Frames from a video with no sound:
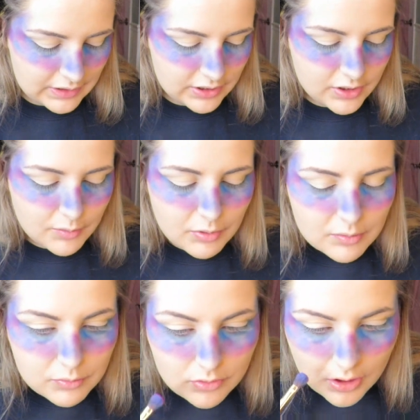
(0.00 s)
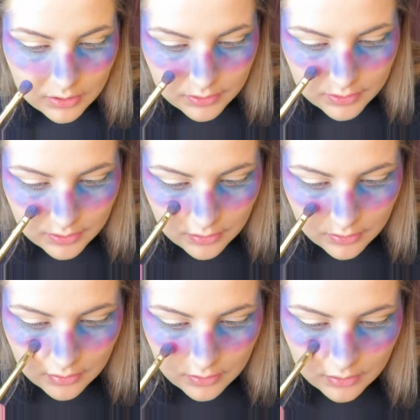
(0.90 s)
pinkier purple color
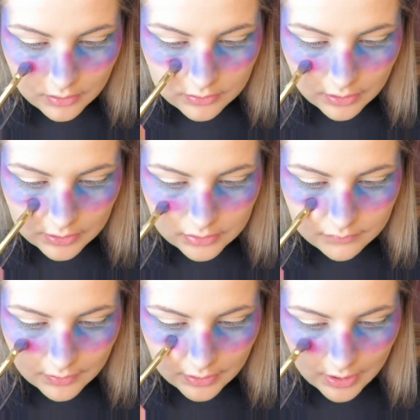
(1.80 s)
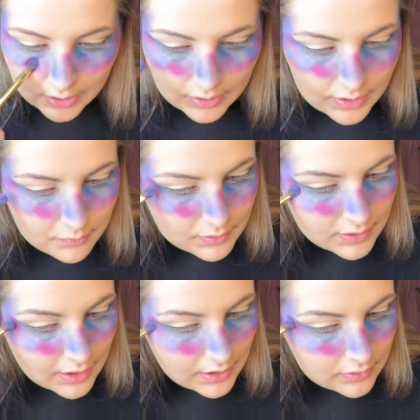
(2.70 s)
and kind of like highlight
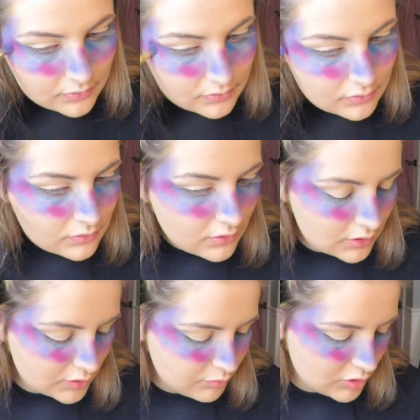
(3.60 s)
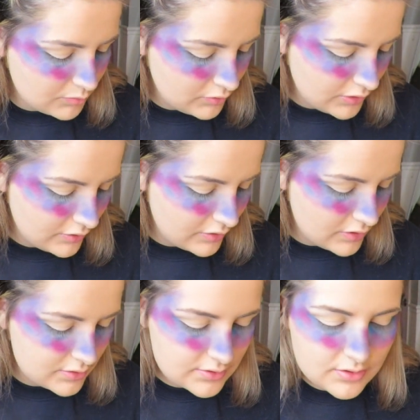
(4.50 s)
with that on the purple
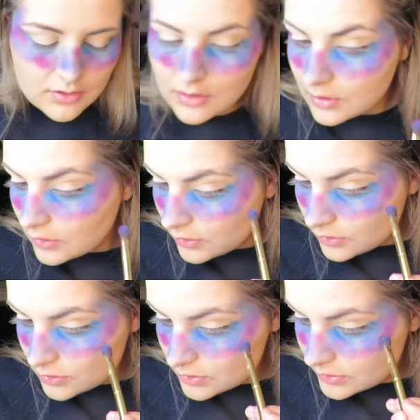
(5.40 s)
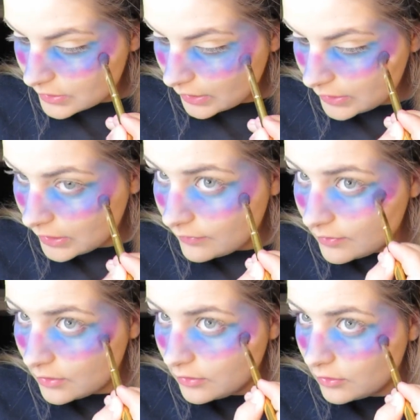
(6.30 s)
areas just to kind of give
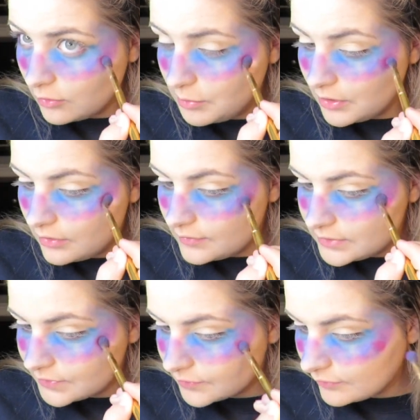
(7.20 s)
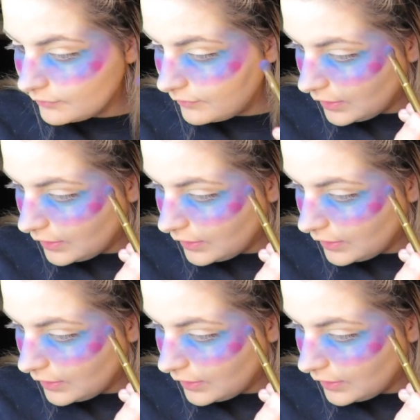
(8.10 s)
it a little bit of a different